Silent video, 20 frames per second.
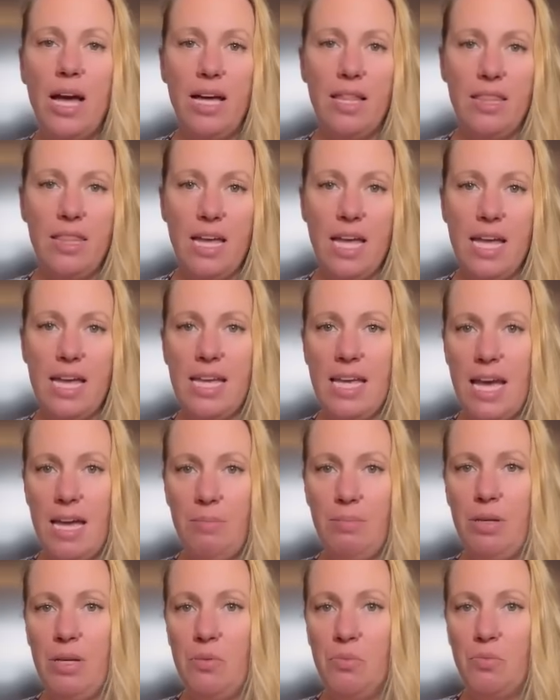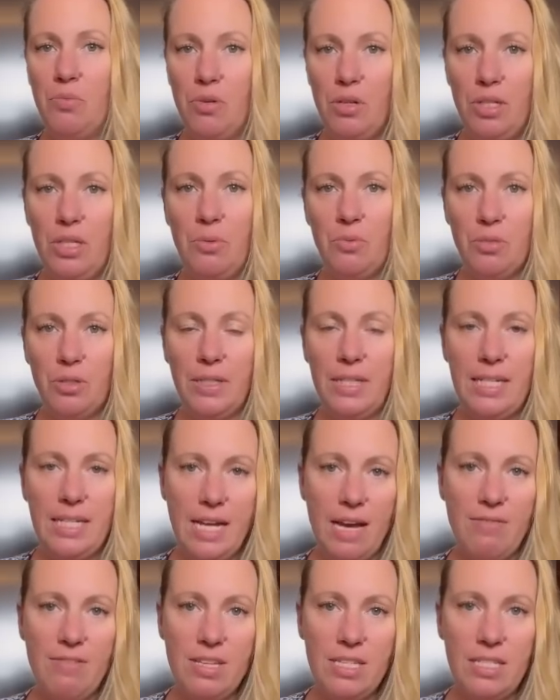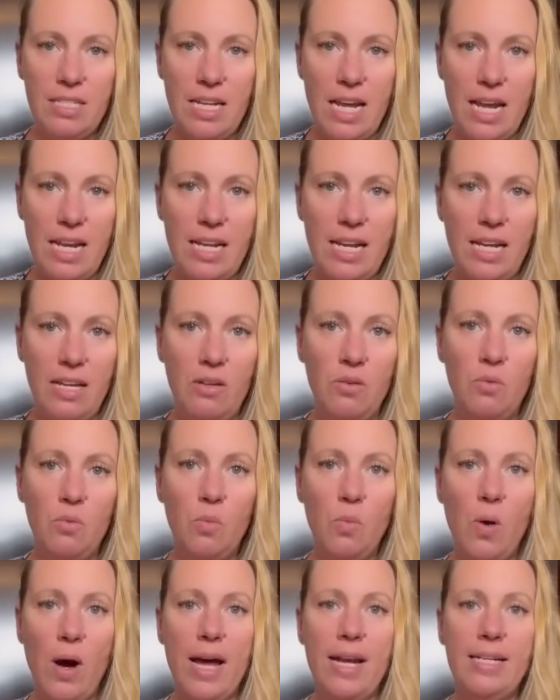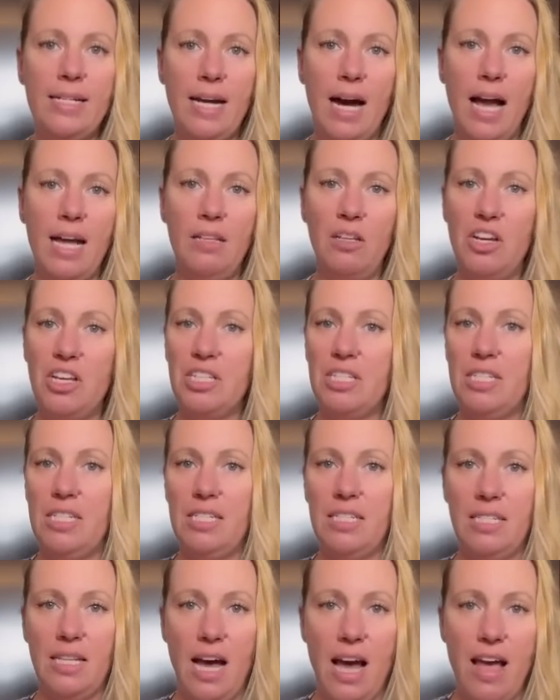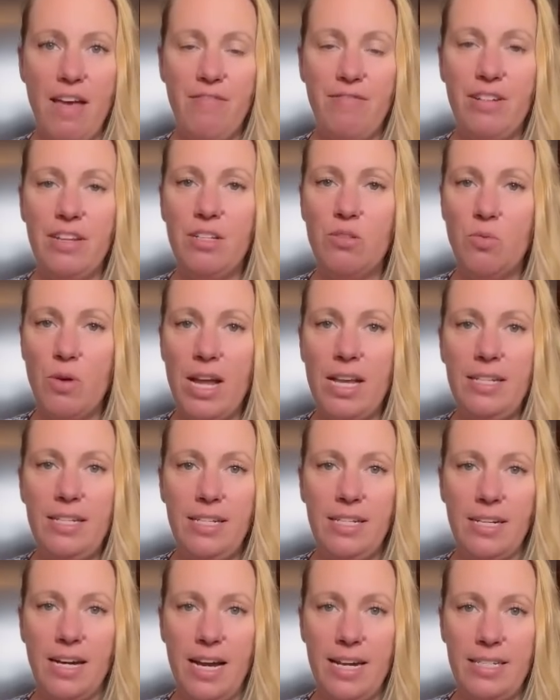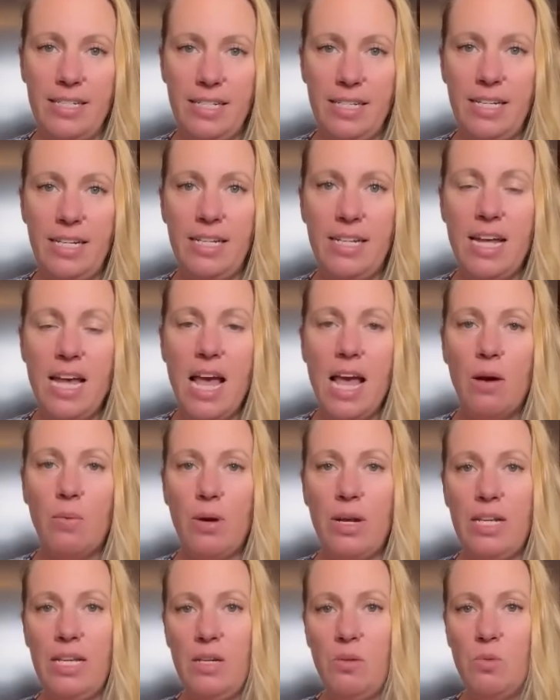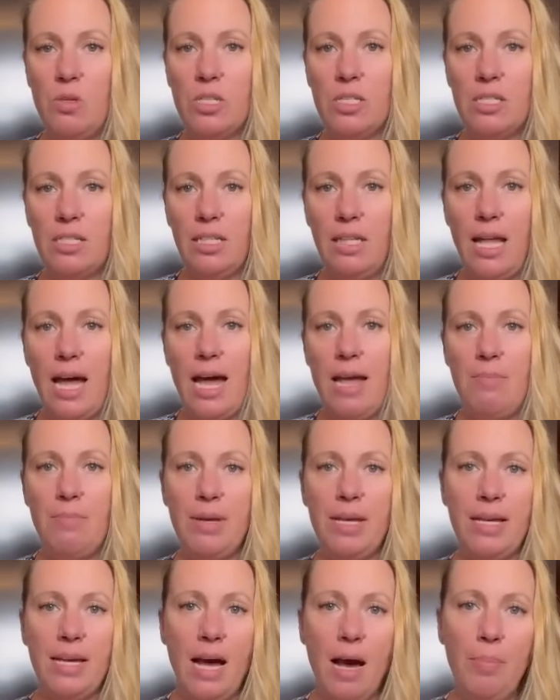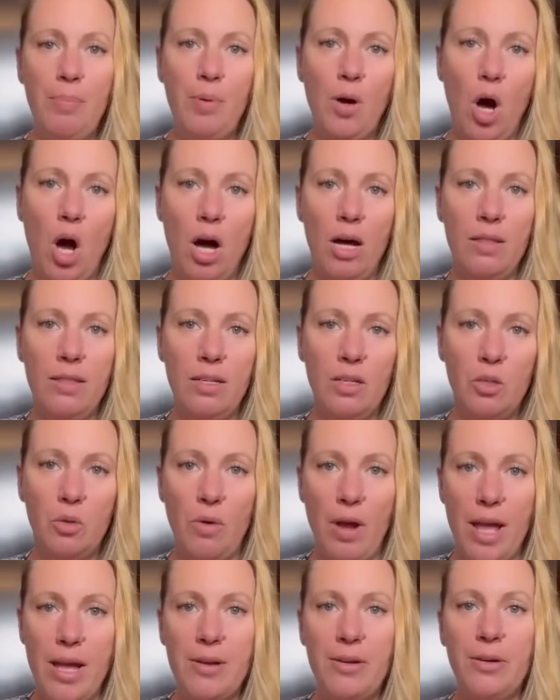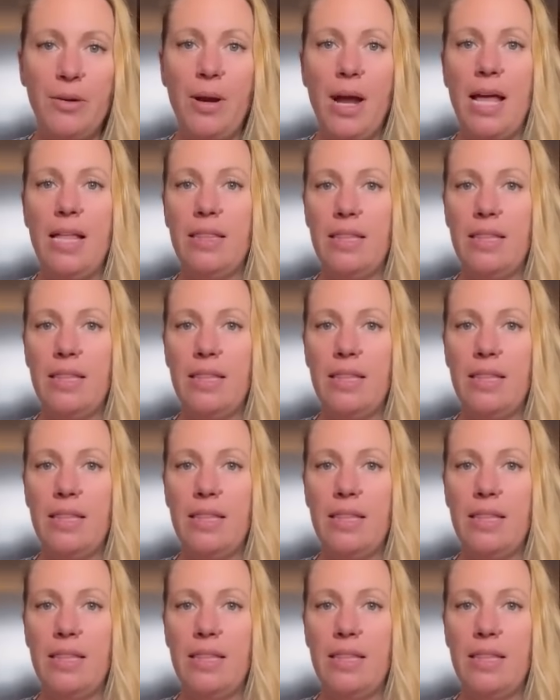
they can be really, really devastating. One guy lost his life in 2019 when he was climbing up on the crater and